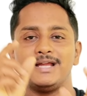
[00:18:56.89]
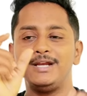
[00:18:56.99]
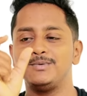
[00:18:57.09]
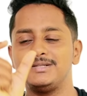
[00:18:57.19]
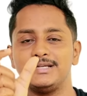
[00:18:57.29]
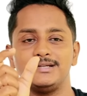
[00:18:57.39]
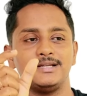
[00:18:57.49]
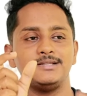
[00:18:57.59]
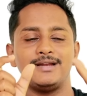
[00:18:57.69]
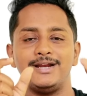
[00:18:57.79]
Write one
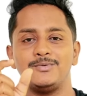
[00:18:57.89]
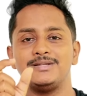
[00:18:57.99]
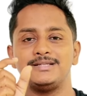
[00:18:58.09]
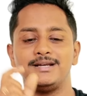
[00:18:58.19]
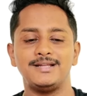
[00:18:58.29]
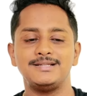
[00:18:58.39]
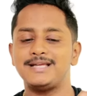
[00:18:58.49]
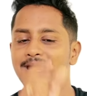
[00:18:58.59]
sentence, write one sentence,